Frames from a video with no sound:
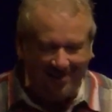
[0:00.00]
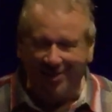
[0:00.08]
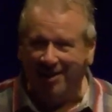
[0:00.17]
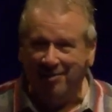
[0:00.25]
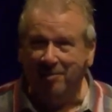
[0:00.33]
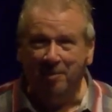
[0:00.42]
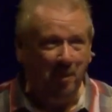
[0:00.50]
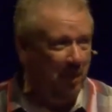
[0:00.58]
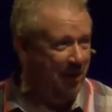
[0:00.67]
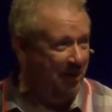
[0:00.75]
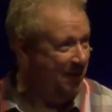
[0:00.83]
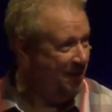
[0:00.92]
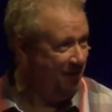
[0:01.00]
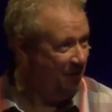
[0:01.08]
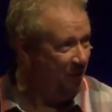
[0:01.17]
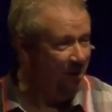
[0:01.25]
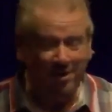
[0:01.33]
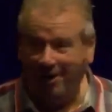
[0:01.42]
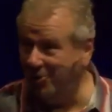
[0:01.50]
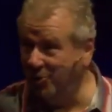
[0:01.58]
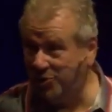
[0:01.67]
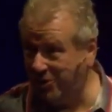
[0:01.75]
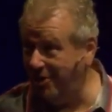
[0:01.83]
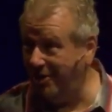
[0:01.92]
Like, really? Are you
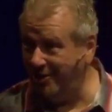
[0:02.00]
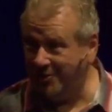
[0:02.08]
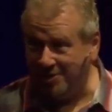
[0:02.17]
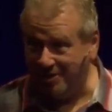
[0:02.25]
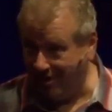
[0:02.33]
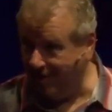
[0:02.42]
serious?